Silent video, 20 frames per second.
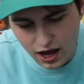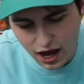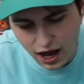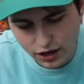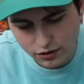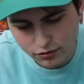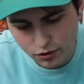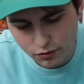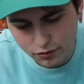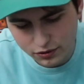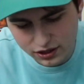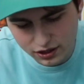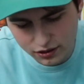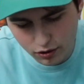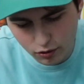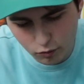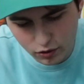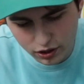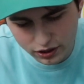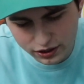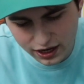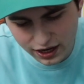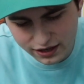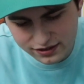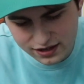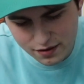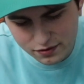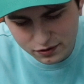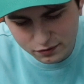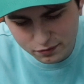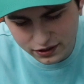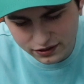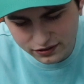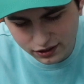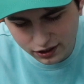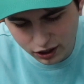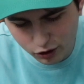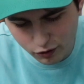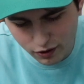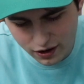I don't know what the one guy's name is, but he's
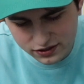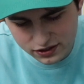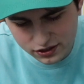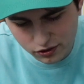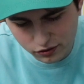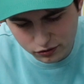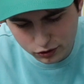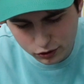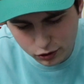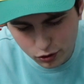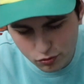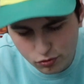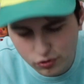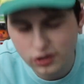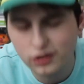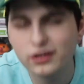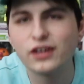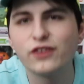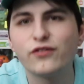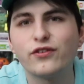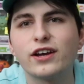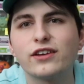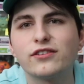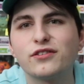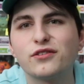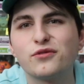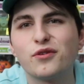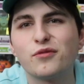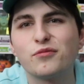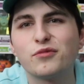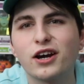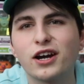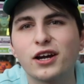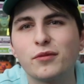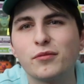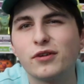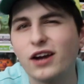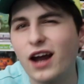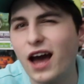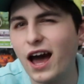like a crazy old kook. If you guys know who I'm talking
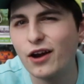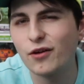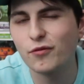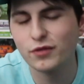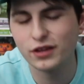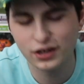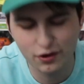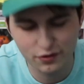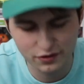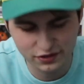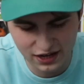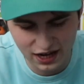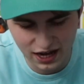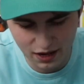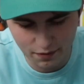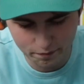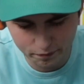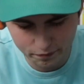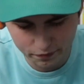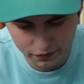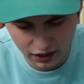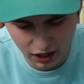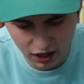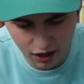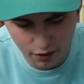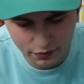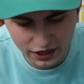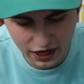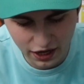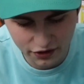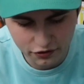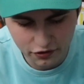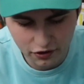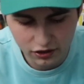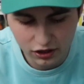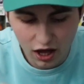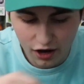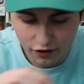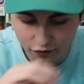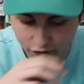about, I don't really know his name. Um, but yeah, there are
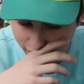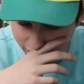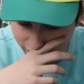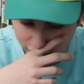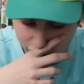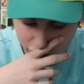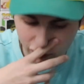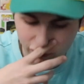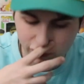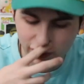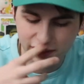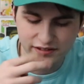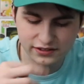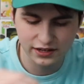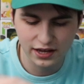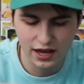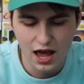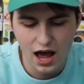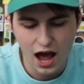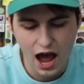a lot of really cool ones.